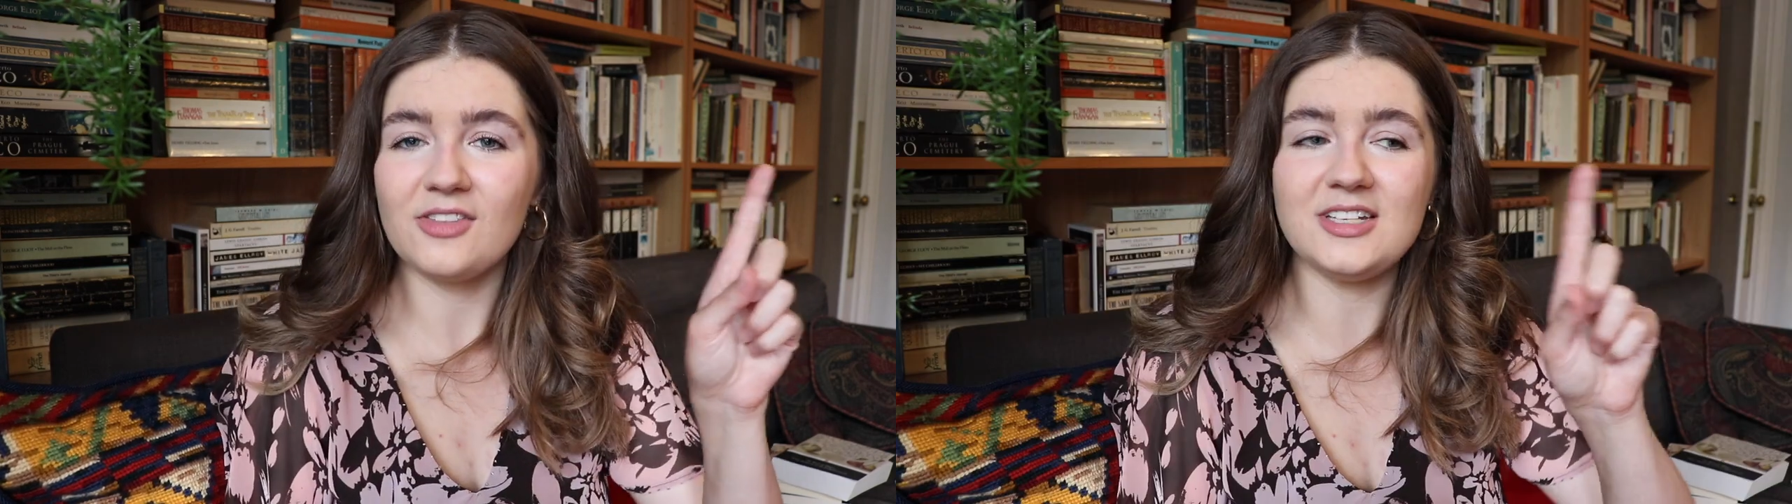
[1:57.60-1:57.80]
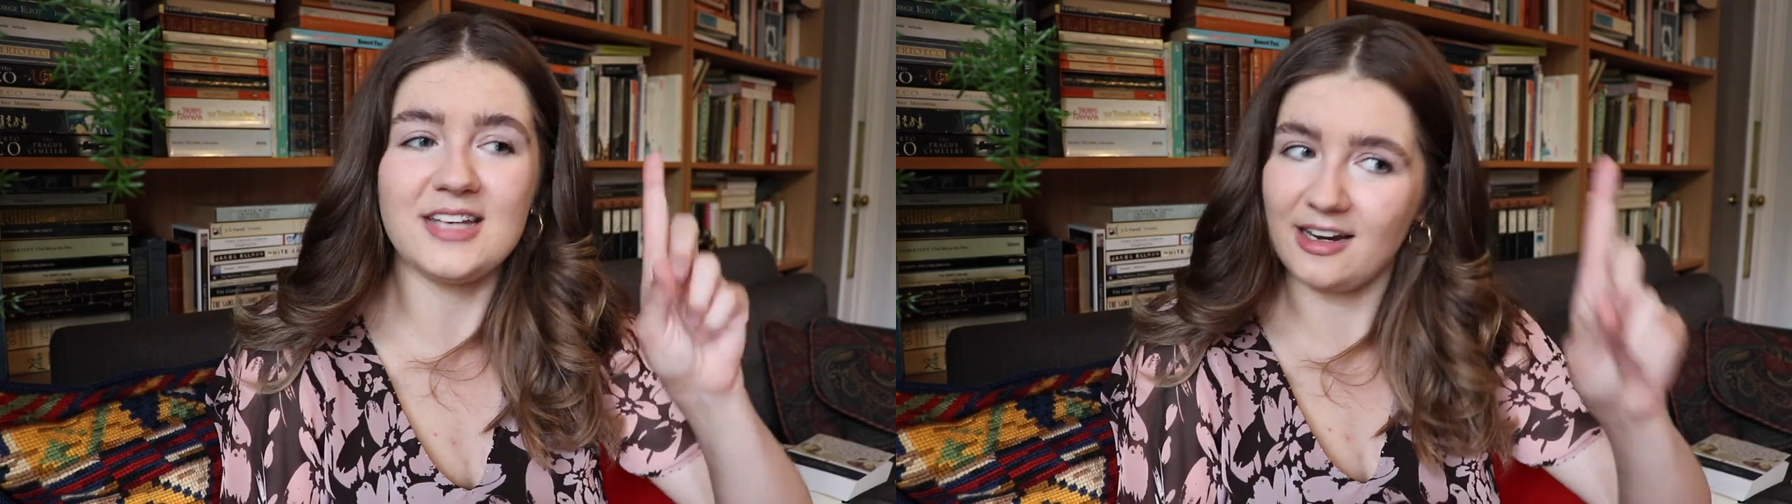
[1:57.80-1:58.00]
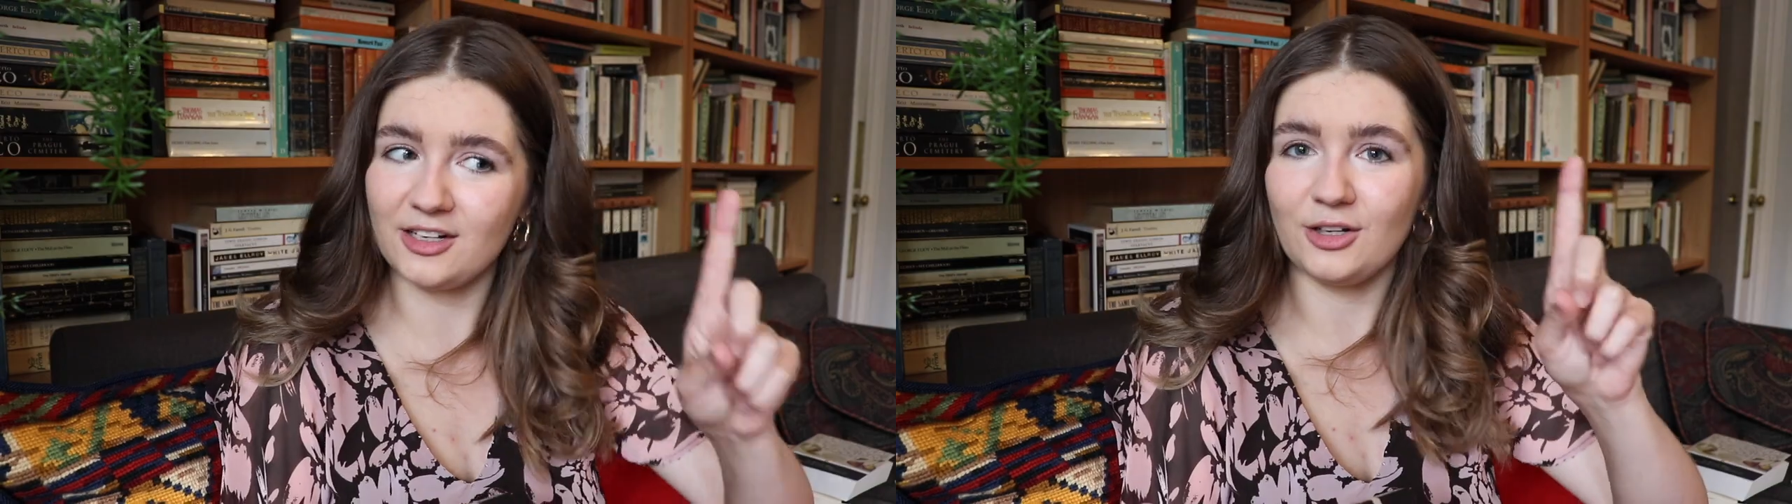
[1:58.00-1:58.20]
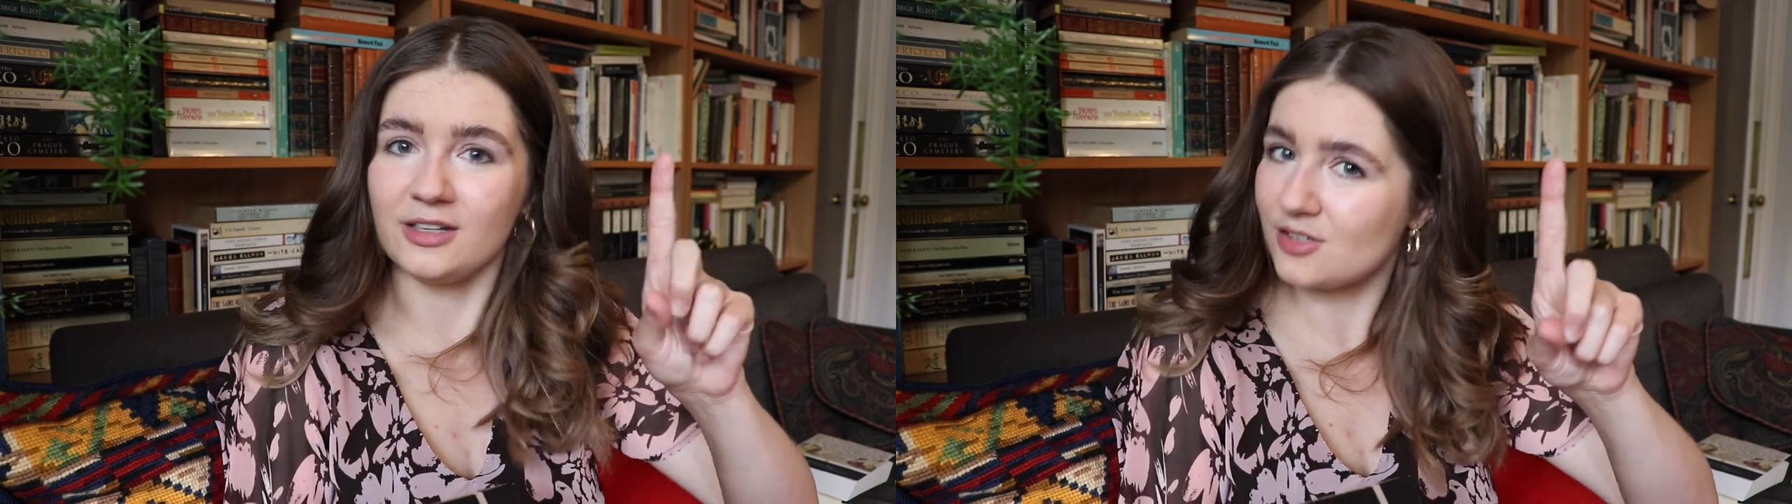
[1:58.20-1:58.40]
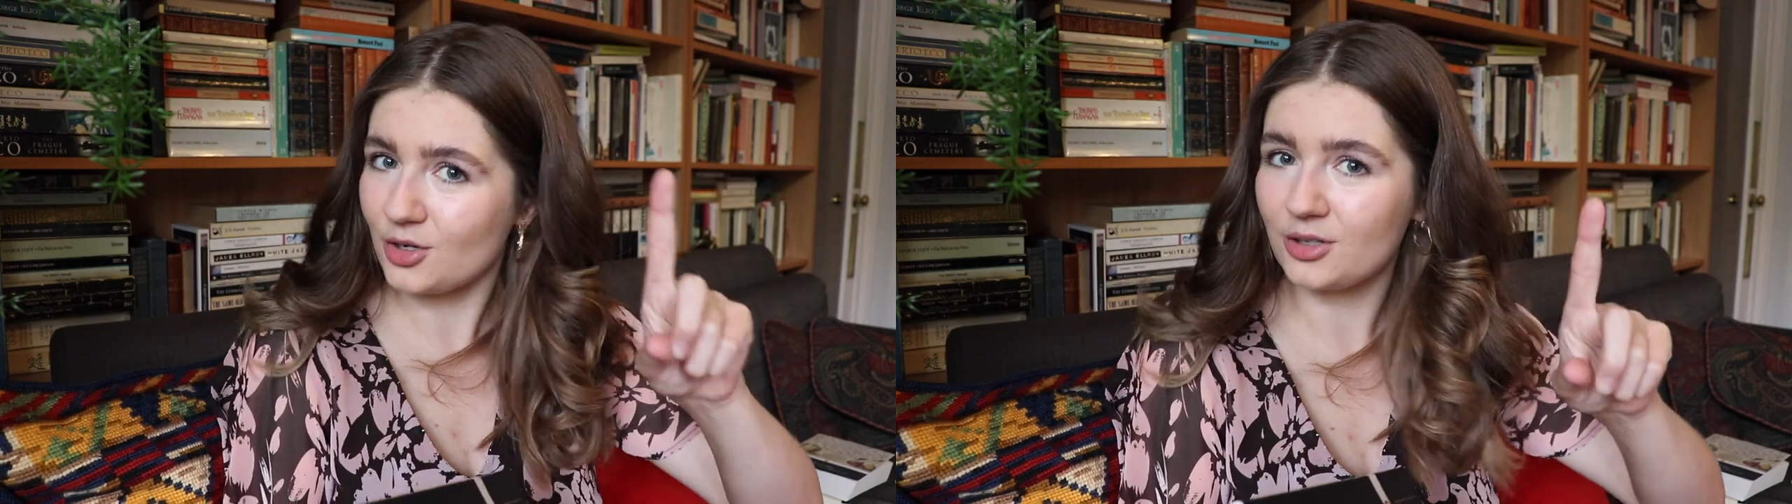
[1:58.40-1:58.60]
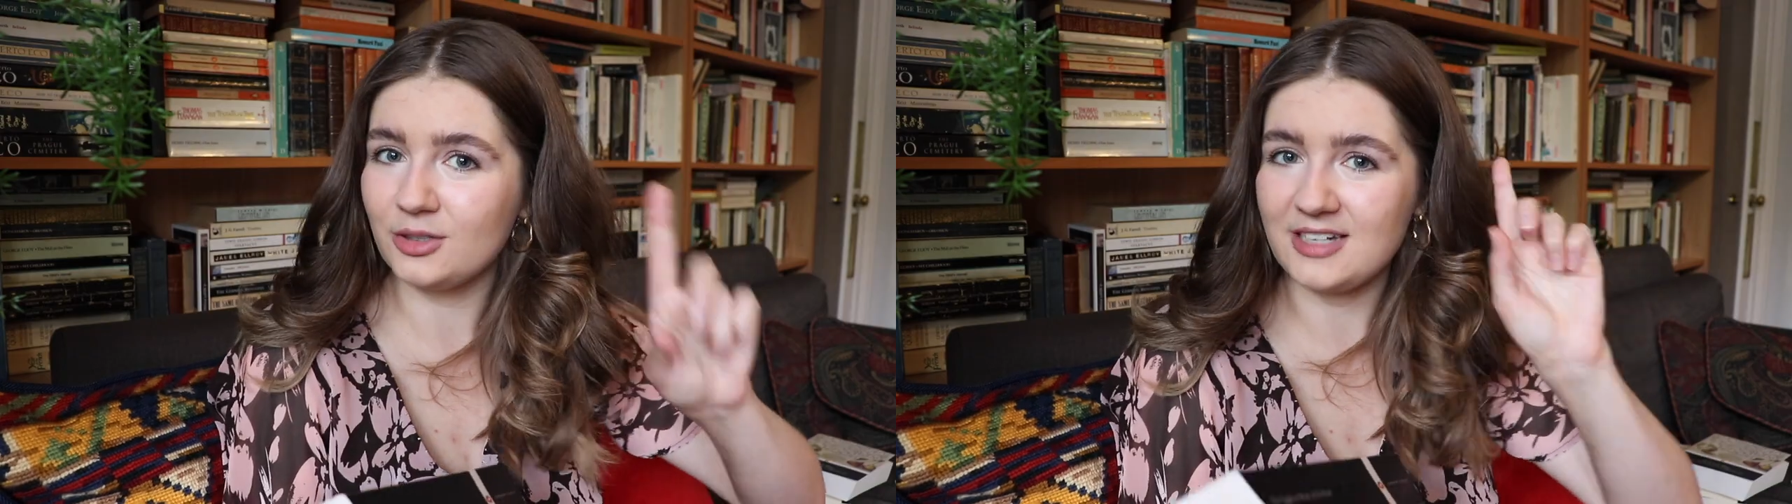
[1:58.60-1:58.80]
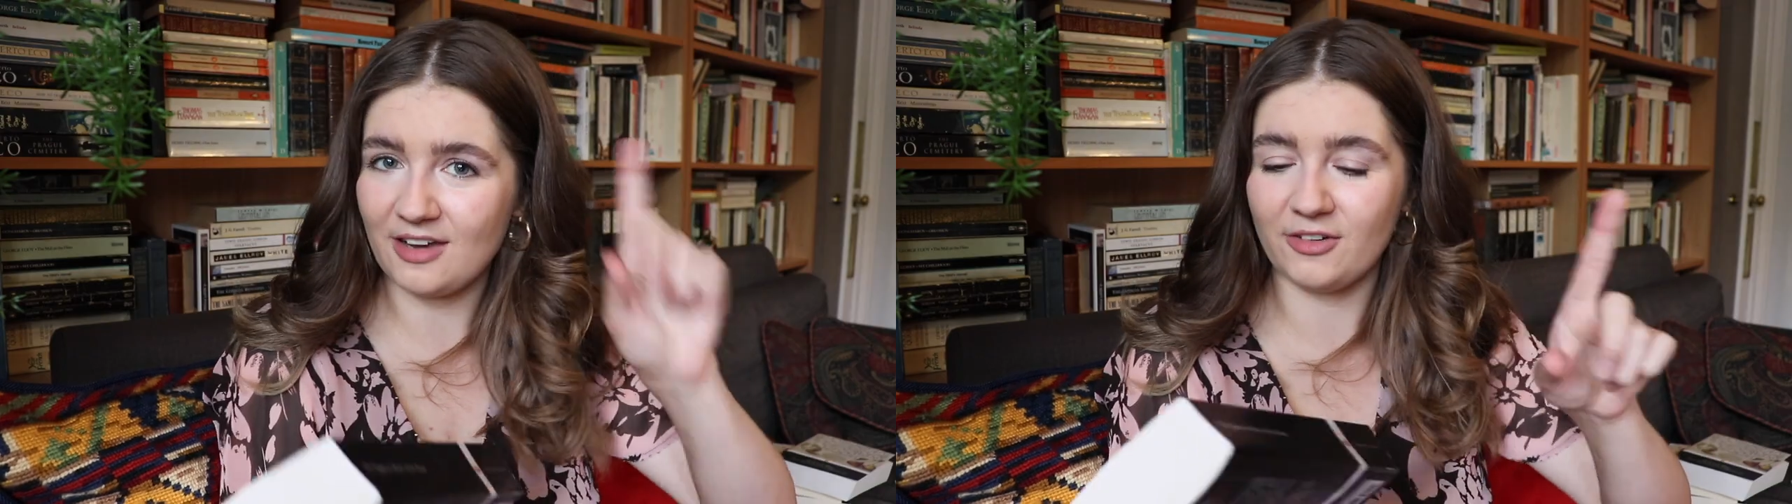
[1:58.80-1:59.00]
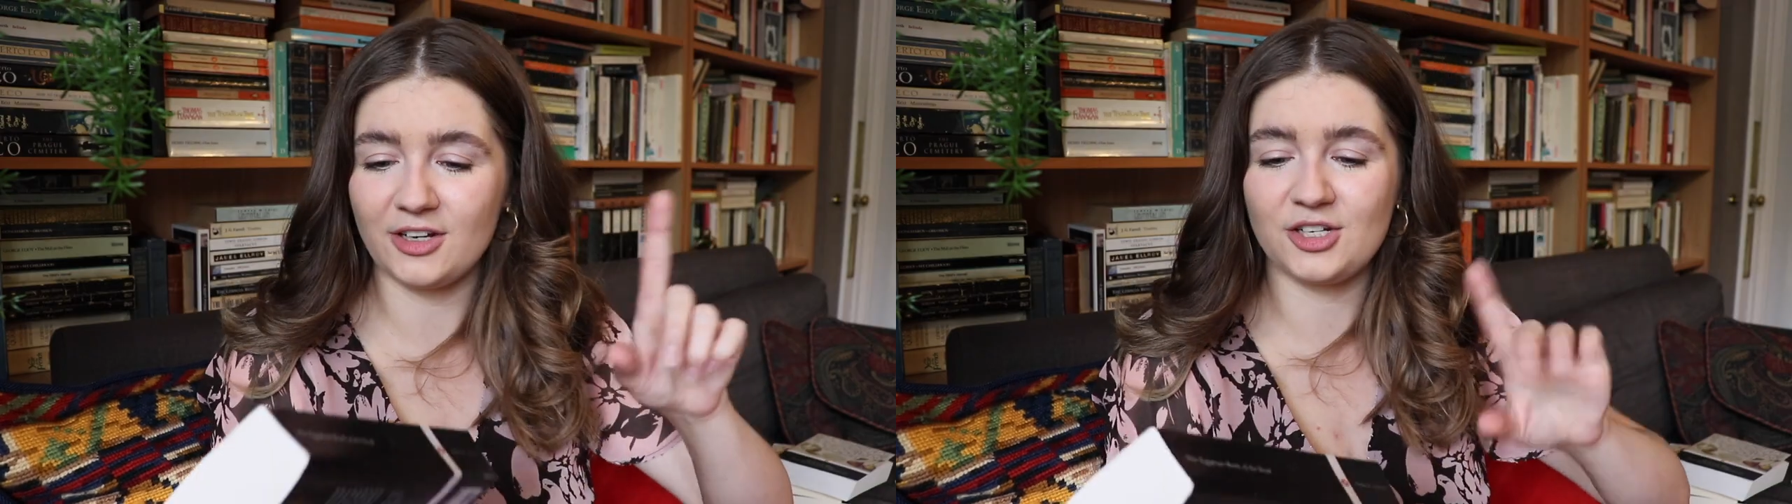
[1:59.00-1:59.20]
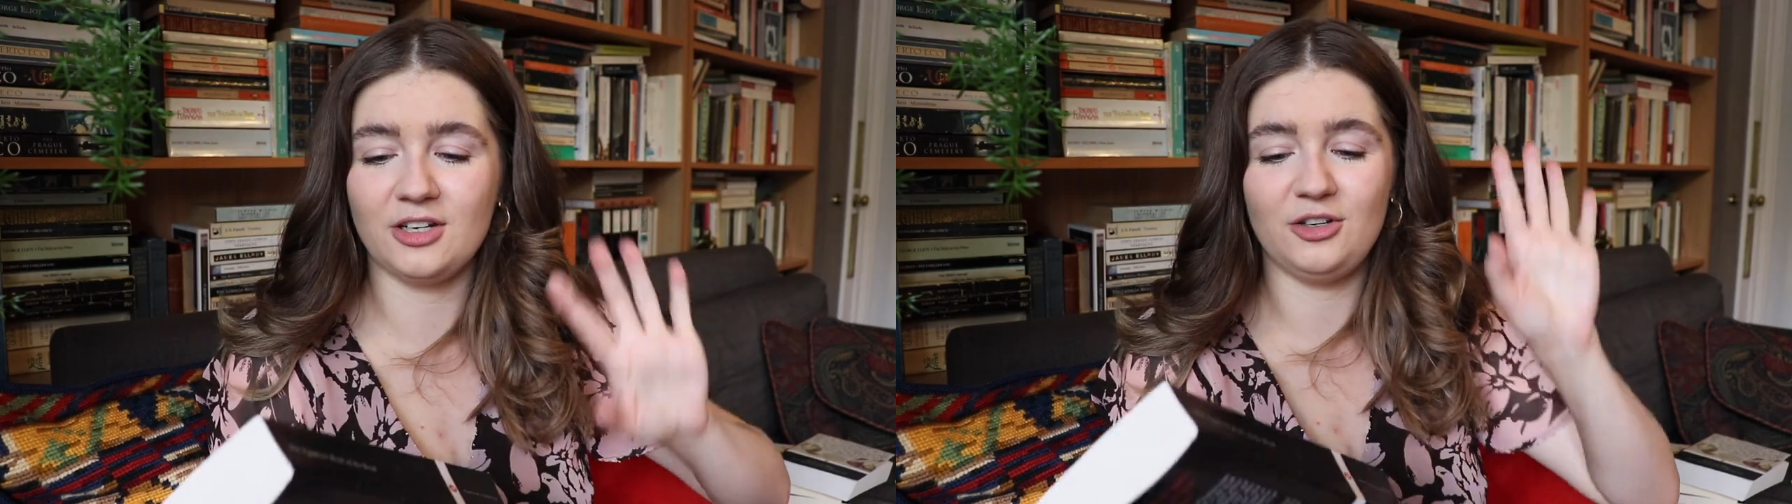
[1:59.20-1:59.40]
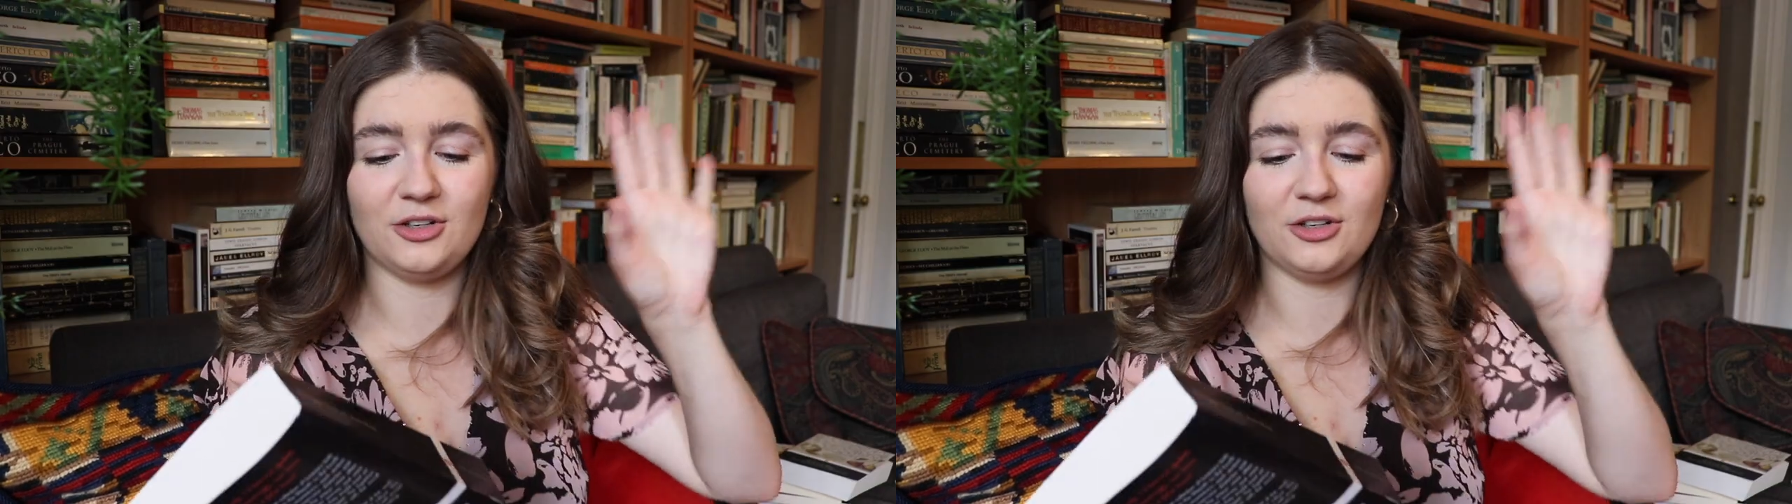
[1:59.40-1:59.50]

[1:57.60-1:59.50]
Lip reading: the technical historical definition,